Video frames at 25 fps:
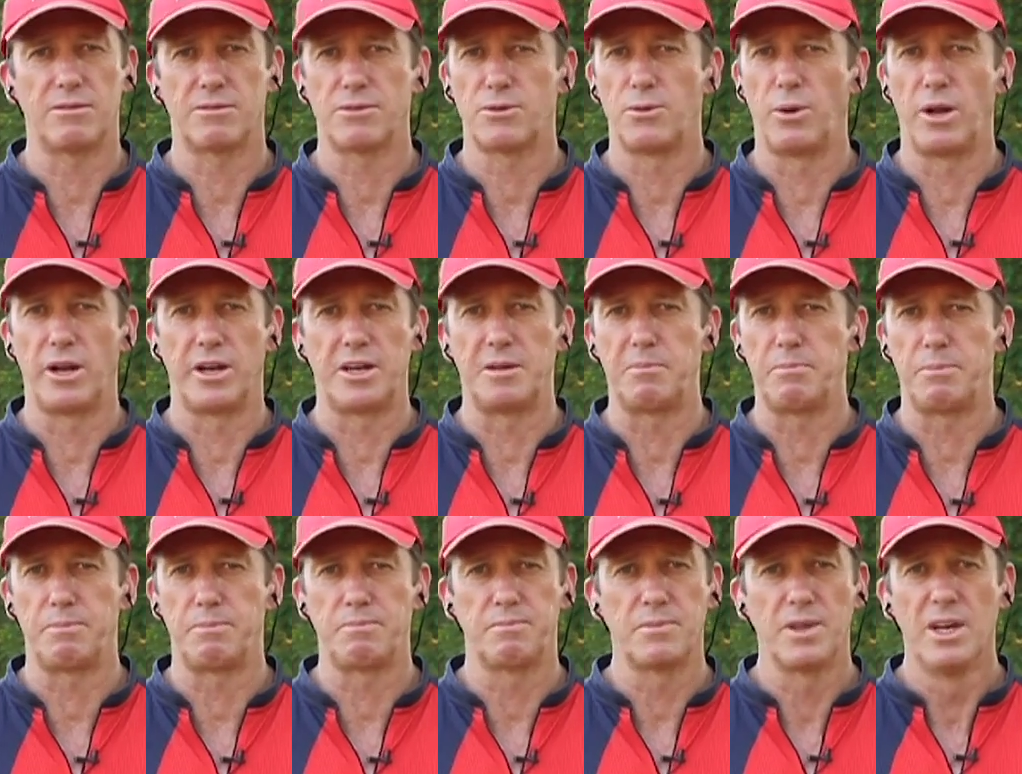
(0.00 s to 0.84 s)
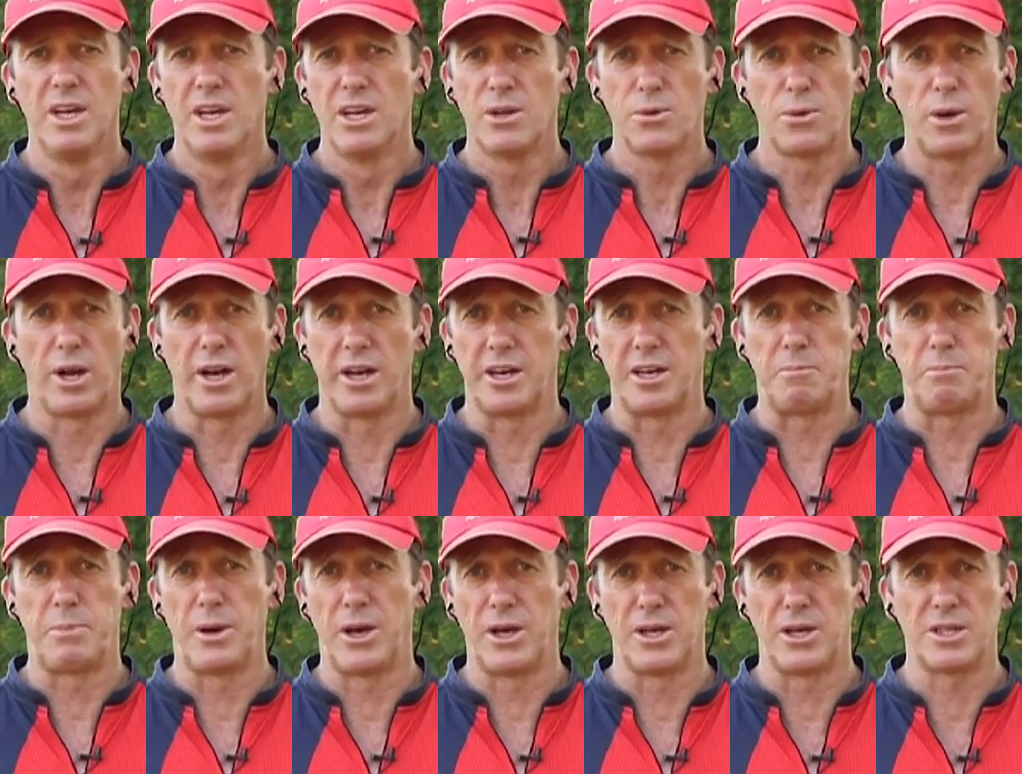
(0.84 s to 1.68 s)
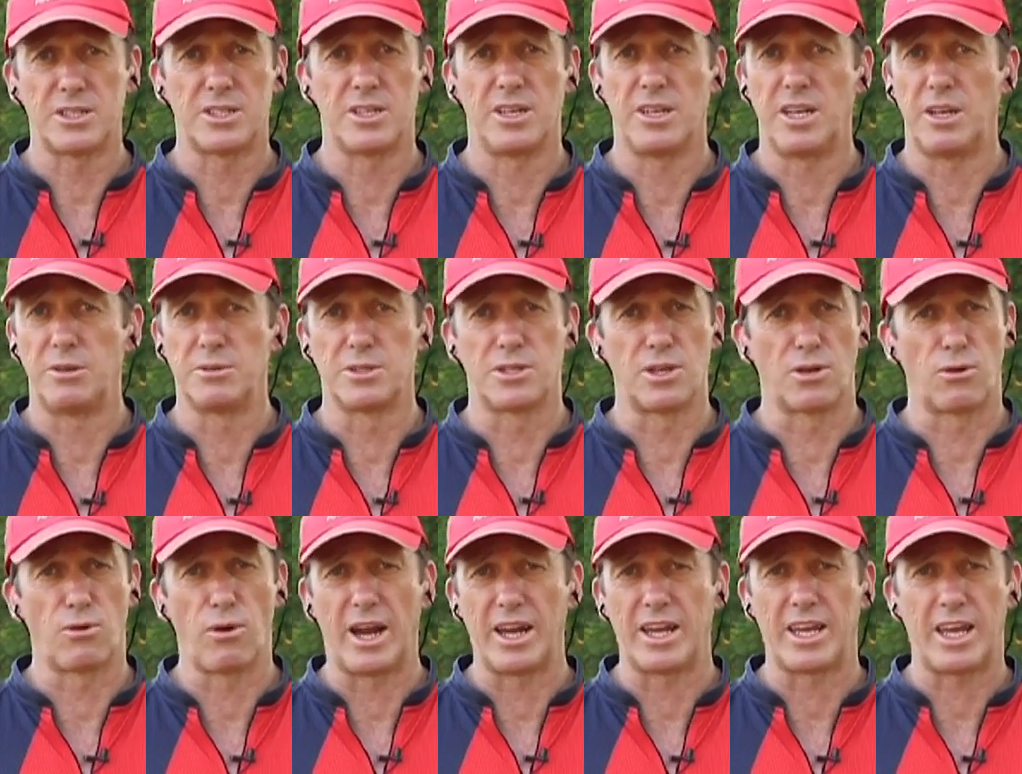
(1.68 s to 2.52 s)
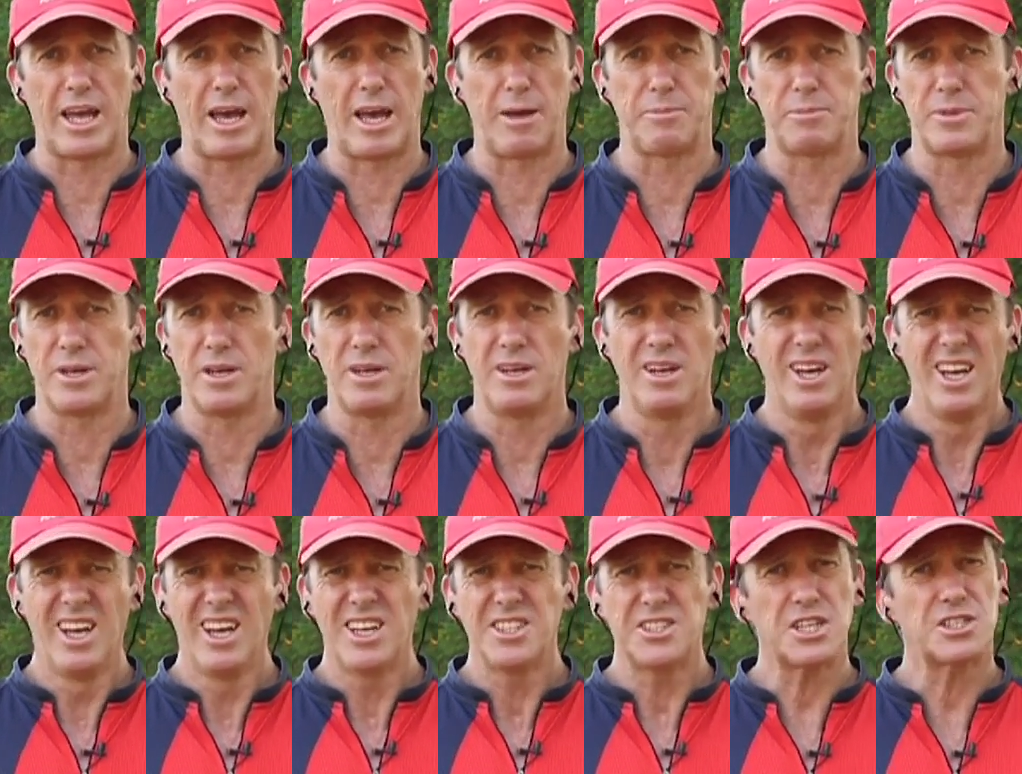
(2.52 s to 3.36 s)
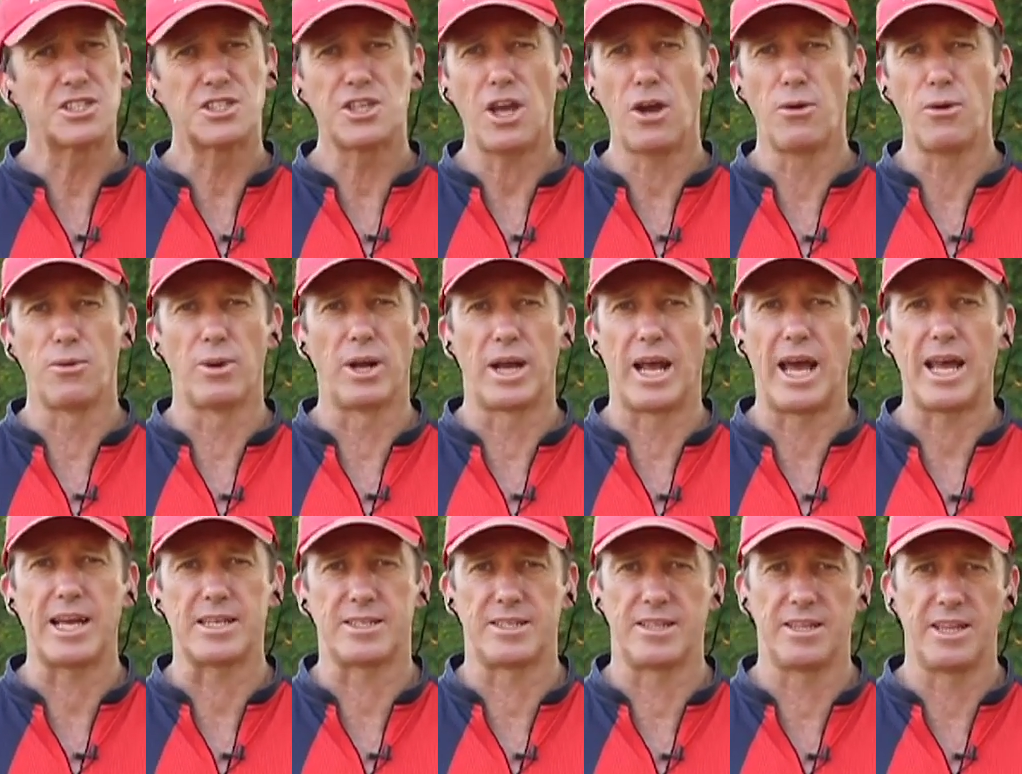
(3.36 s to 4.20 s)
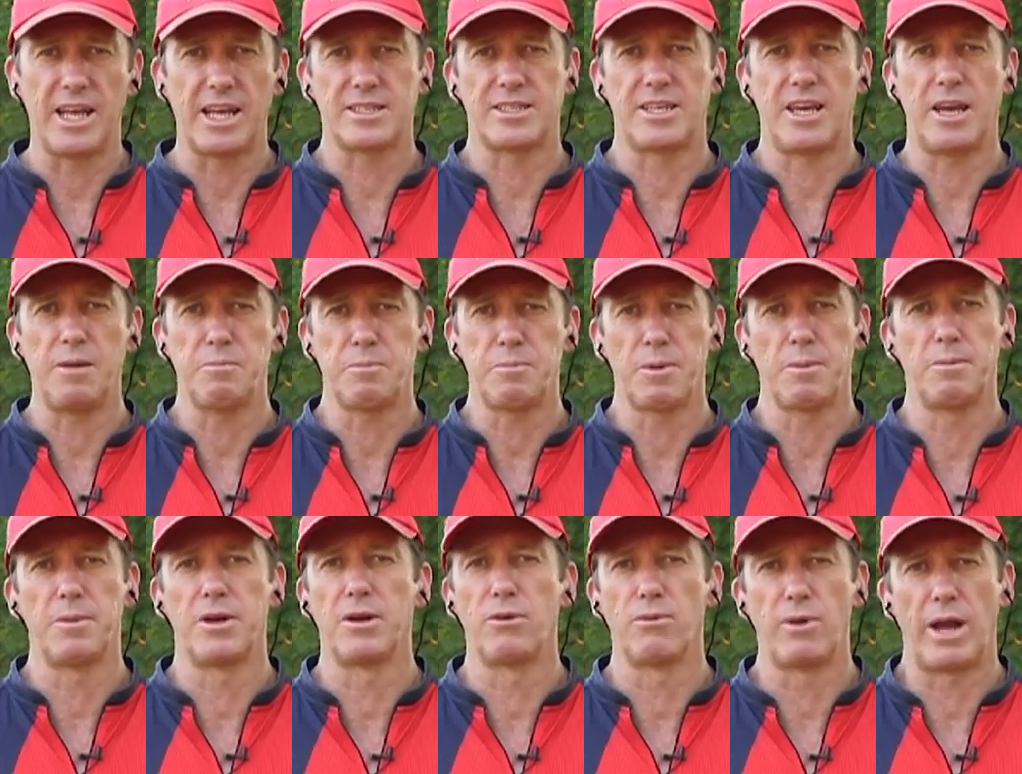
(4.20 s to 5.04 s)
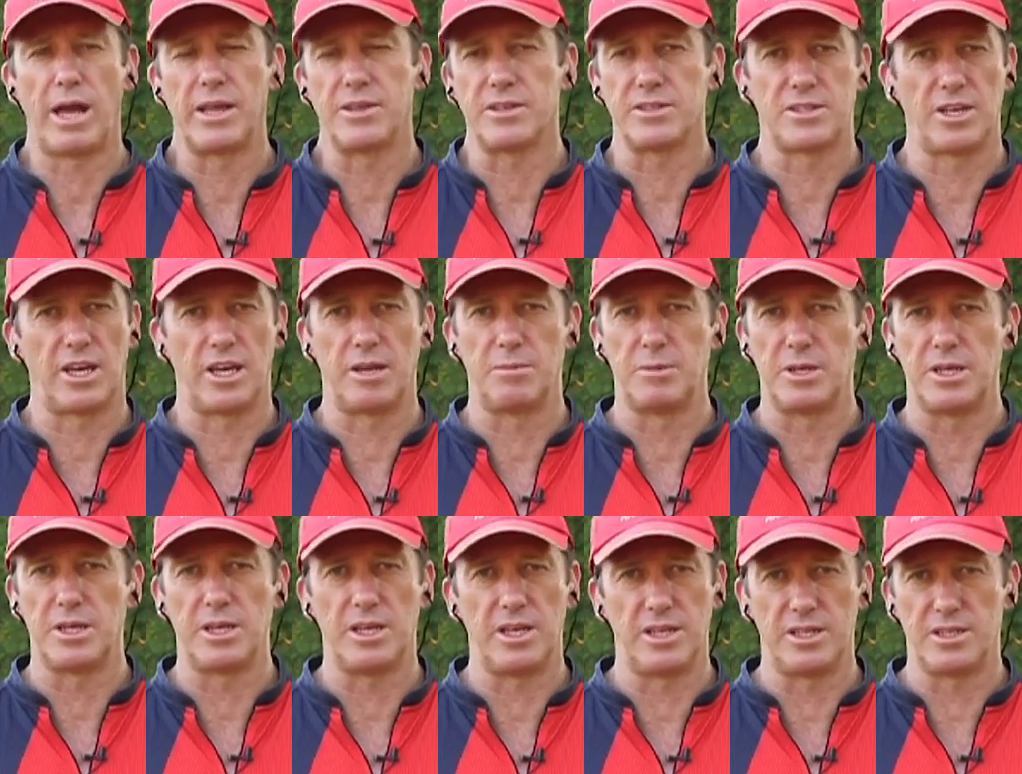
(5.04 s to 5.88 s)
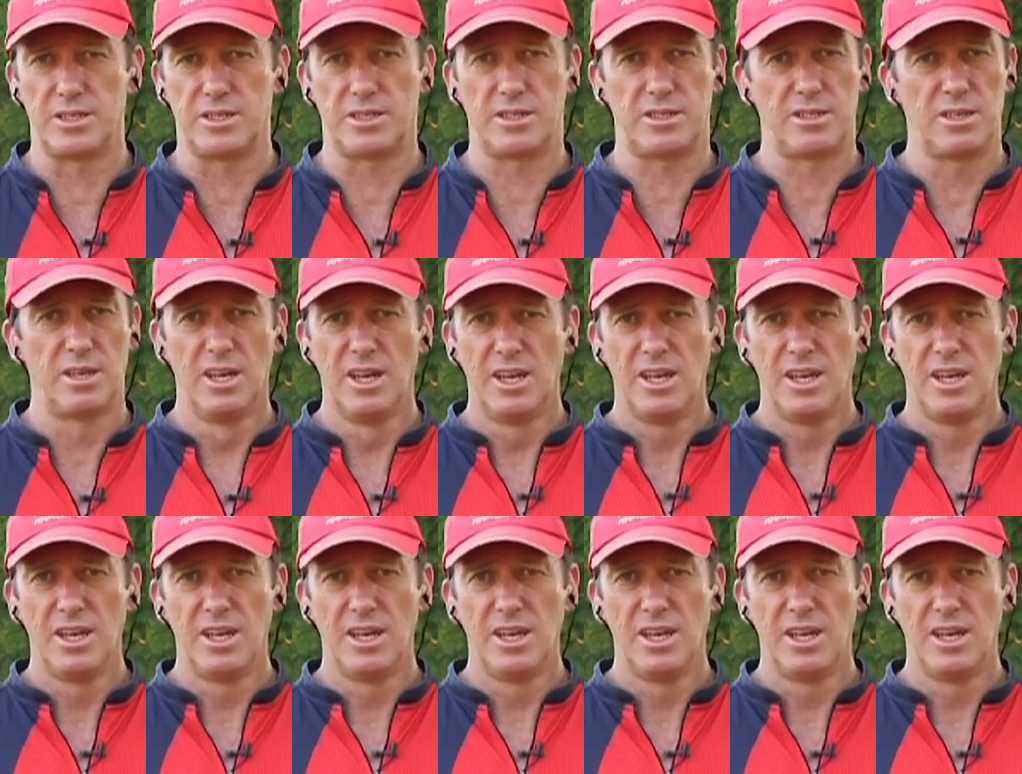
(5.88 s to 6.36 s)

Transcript: Quality quality person. He was a great captain, just so relaxed, and that temperament around the team is